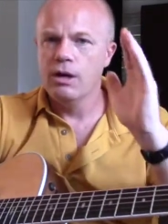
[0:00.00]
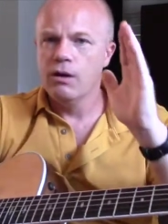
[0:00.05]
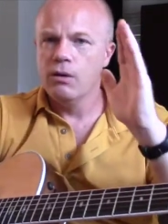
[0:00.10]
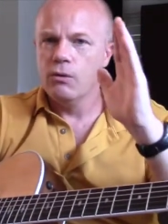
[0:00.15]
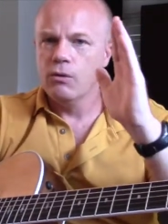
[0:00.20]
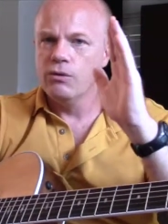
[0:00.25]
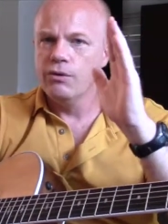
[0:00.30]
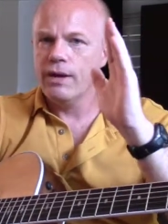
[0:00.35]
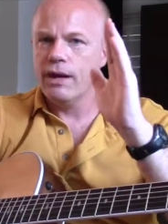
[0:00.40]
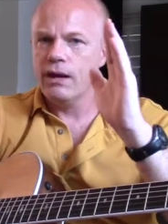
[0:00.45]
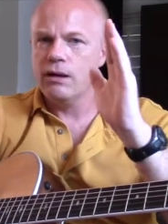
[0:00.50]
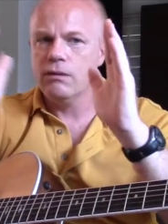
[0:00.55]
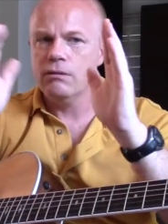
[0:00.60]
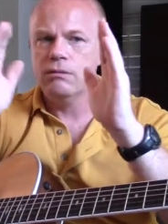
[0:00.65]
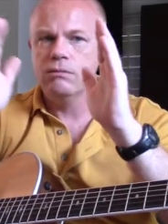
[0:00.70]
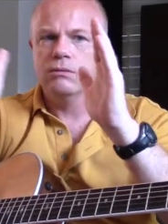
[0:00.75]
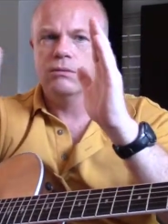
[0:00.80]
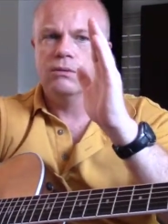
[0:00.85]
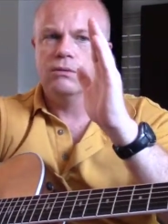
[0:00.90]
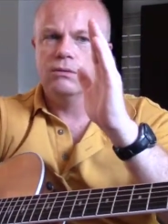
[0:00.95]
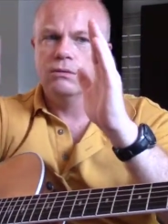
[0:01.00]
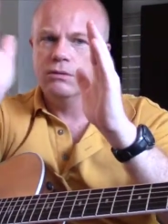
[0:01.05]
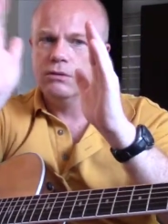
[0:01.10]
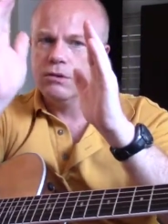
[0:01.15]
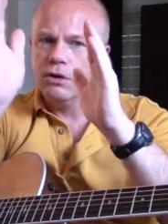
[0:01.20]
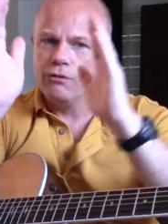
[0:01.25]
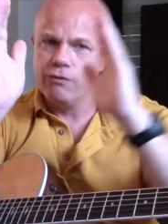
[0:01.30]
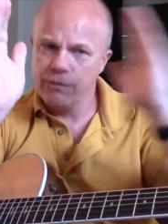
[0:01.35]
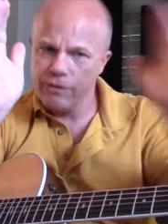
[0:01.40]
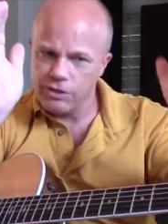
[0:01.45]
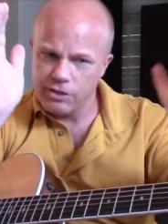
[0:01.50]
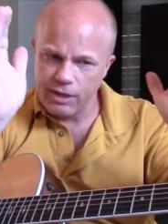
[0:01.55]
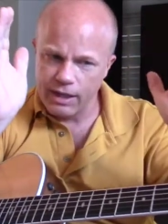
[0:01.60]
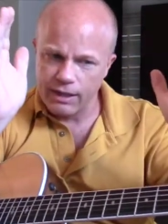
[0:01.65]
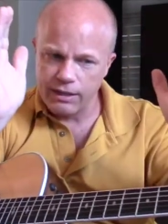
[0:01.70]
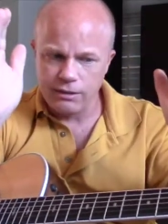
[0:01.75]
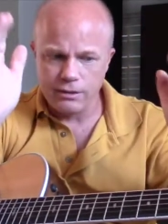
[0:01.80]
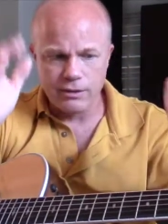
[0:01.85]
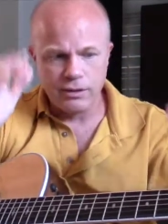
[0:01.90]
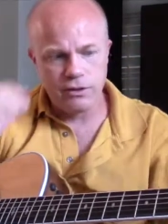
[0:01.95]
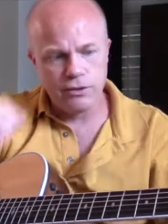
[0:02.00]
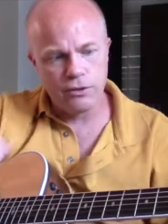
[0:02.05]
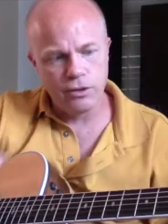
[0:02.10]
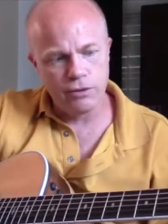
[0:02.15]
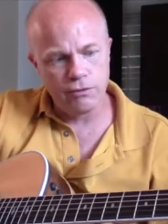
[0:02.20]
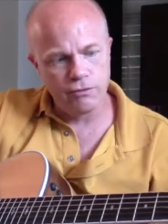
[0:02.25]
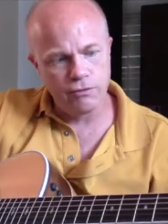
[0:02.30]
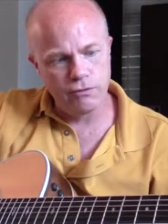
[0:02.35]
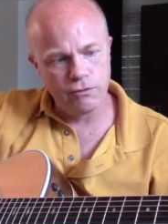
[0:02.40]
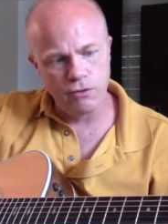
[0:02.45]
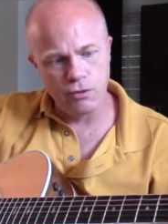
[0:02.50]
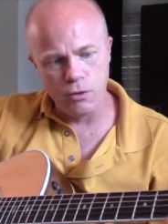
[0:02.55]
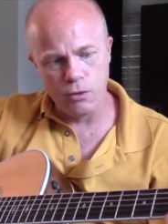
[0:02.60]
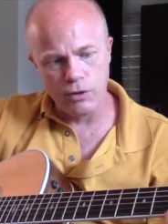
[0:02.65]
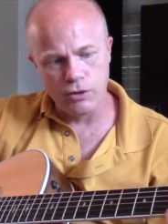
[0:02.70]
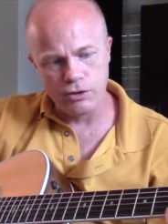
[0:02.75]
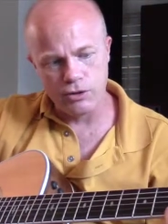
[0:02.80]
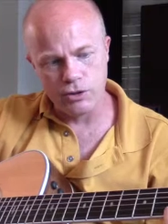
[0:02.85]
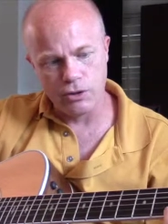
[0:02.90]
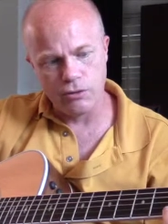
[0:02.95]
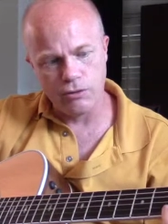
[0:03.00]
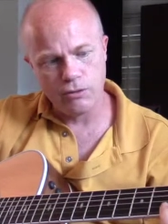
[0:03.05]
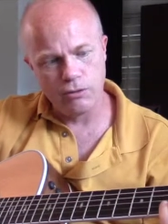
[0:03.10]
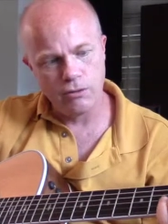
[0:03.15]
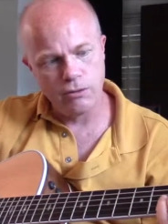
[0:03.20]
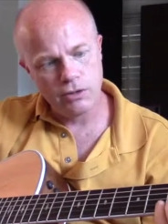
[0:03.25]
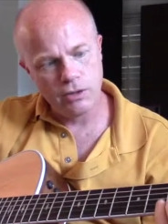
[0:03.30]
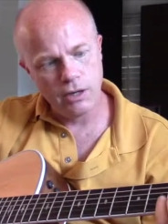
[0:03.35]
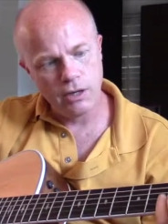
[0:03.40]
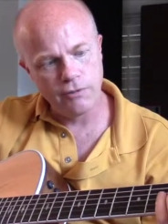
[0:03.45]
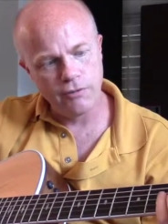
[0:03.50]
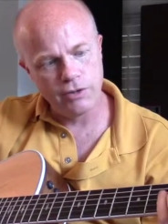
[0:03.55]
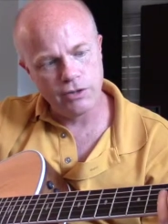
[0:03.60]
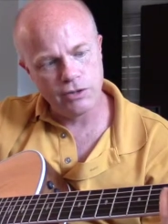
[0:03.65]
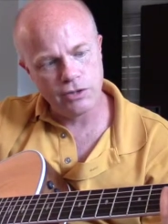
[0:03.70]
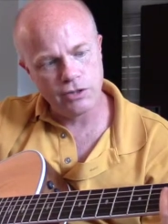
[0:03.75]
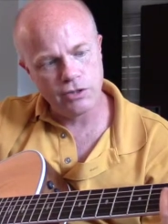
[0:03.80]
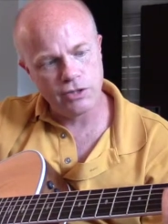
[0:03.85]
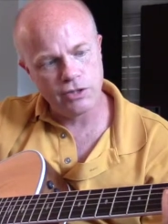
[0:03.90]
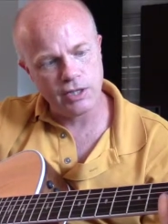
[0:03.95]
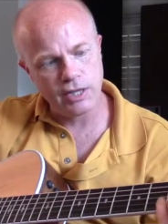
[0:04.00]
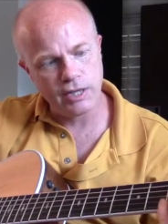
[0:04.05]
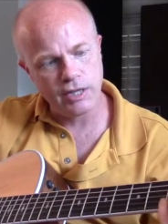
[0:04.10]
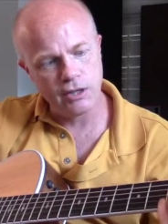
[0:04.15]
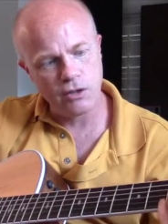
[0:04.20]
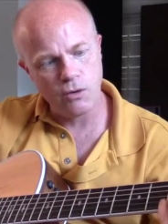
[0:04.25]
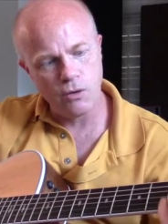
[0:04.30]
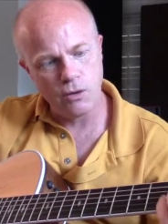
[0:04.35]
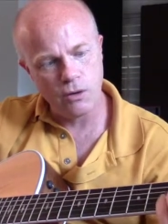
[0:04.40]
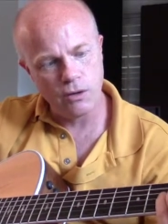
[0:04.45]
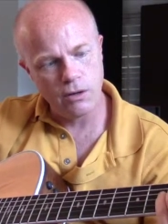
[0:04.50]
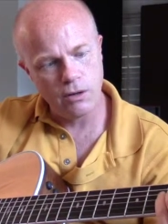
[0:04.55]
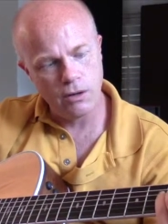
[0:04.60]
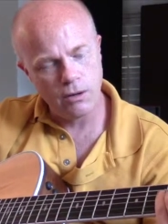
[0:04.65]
Well, now go from the second to the third chord. So if this is the second chord,